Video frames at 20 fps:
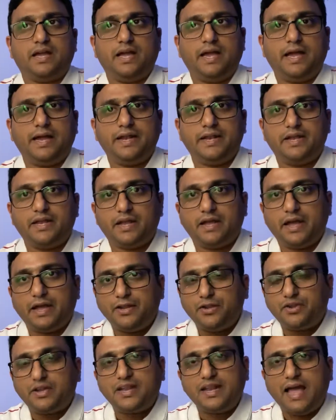
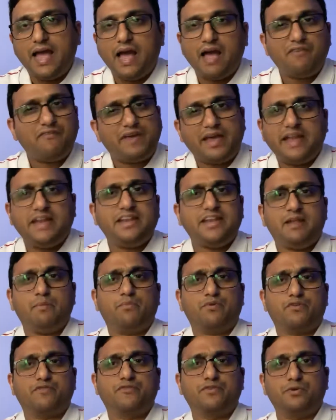you can have any
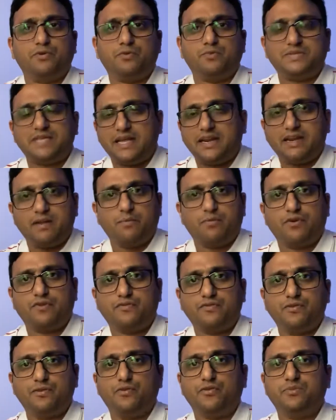number of groups within
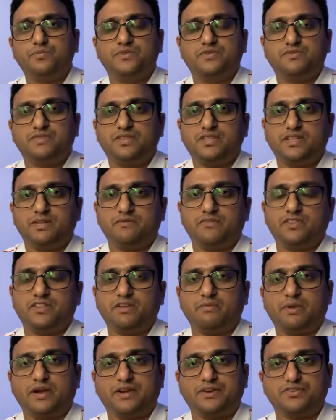
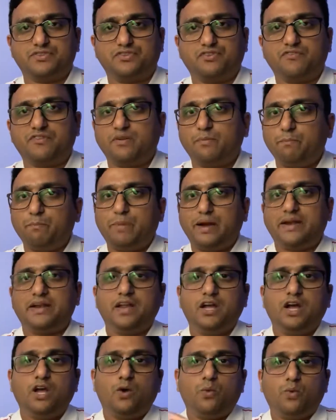Microsoft. But
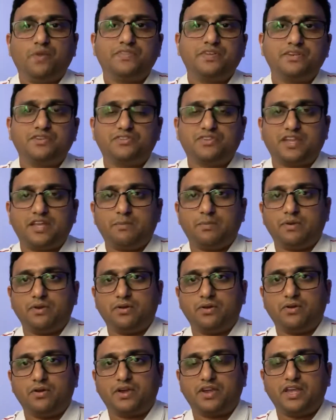one thing to keep
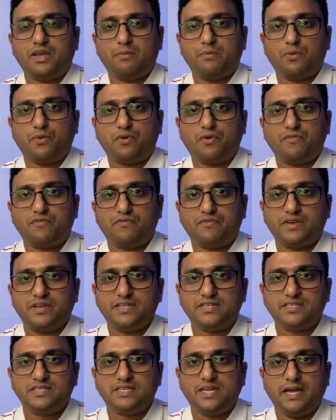note of
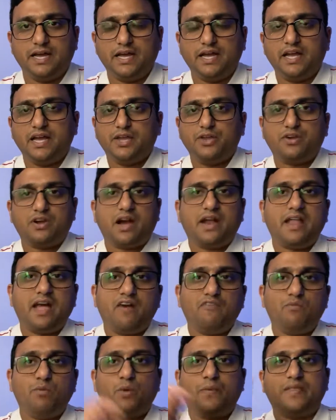is you can't
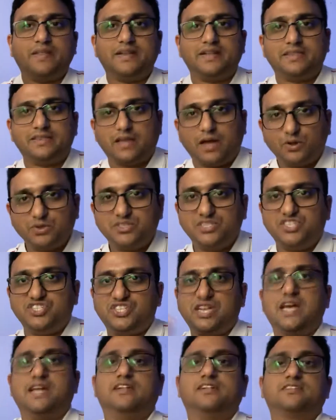have more than 1,000
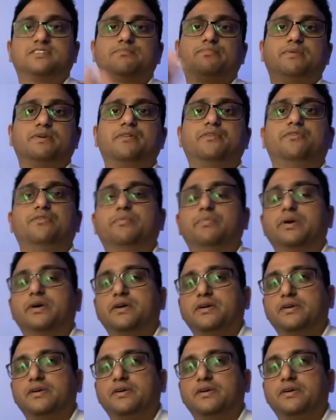channels per group.